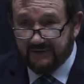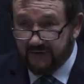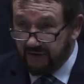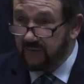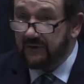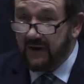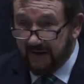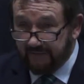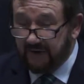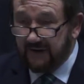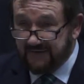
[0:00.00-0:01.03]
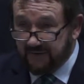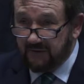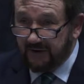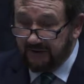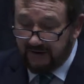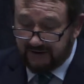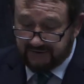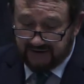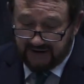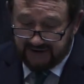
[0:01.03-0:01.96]
So you're going to have to get some kind of
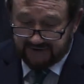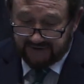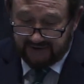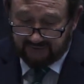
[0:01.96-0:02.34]
legislation in